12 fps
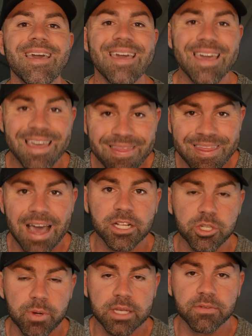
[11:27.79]
in
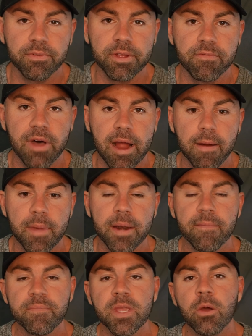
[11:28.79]
that stressful
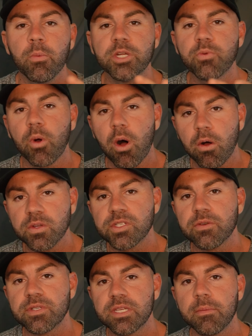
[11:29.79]
environment, which will
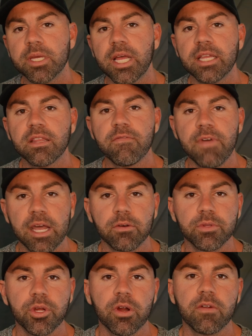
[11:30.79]
also stimulate the
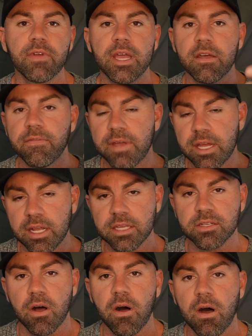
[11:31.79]
vagal nerve if it
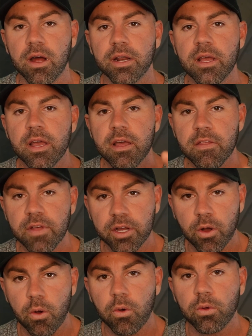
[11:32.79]
is on the
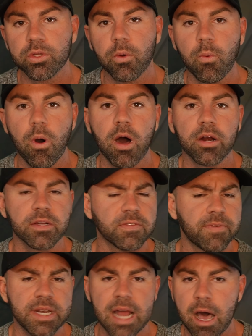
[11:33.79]
cold water. It's
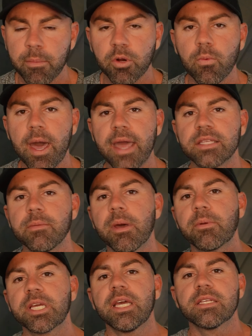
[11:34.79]
a phenomenal way to be
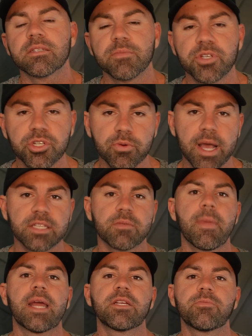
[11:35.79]
able to get some stress
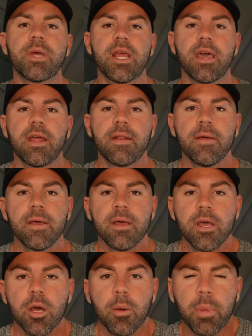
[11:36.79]
management in,
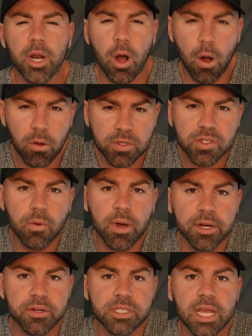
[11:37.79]
but also
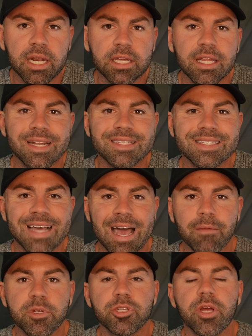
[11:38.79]
understanding that it's
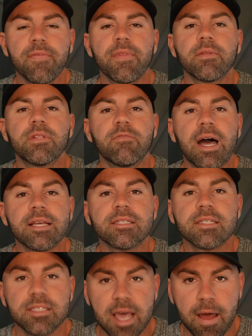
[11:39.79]
time to shut the
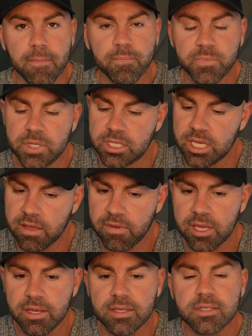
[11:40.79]
devices down. The
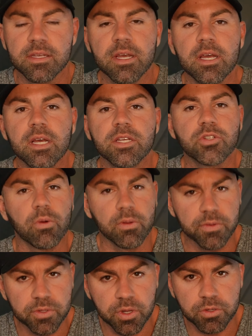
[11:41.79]
TVs, scrolling
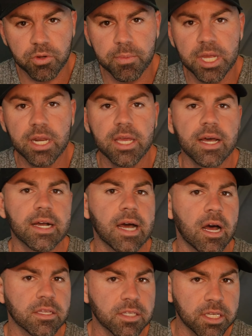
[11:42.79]
through social media,
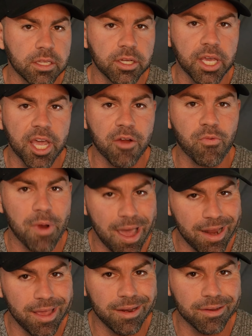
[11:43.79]
constantly looking at
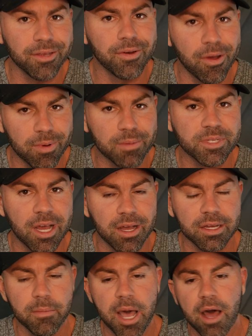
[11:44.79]
Reddit, you know what I'm
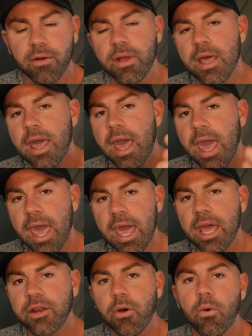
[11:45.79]
talking about,
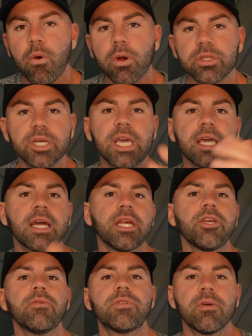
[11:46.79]
and or looking at a
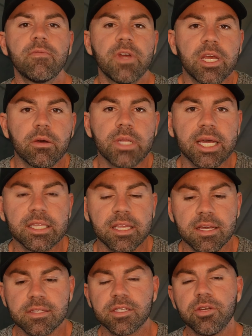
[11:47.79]
YouTube video like
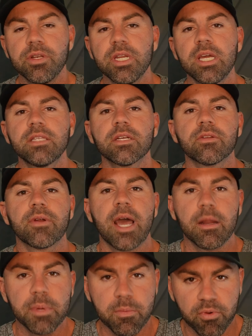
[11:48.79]
this. You need to learn
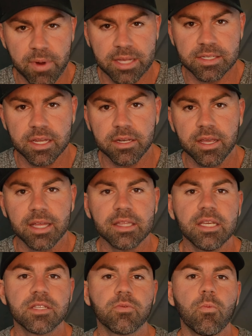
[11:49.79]
how to be present at
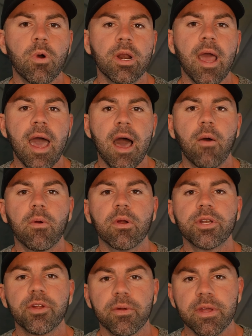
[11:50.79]
least 1 hour
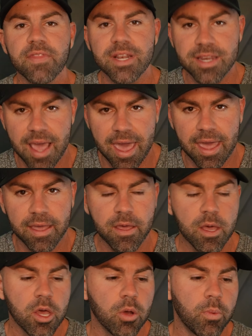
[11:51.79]
during the day
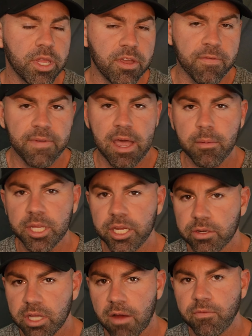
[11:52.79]
with your family,
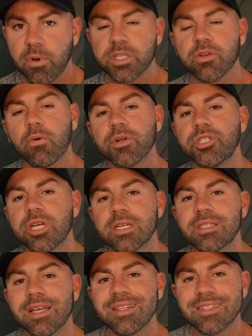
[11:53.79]
your loved ones, or
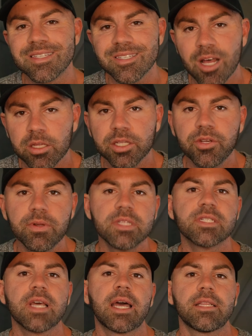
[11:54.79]
just in solitude
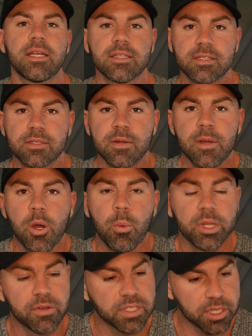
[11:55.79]
and silence,
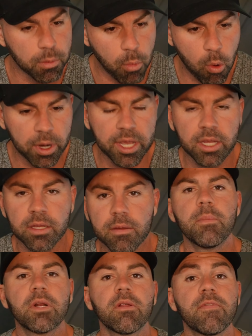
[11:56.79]
whether it's in the morning,
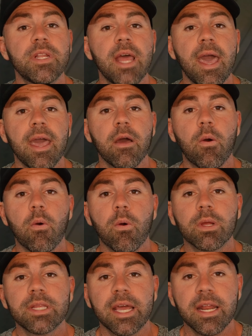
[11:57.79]
middle of the day,
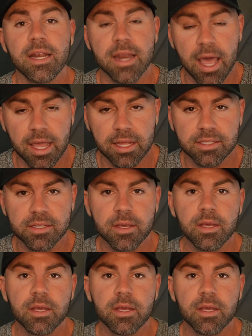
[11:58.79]
or late at night,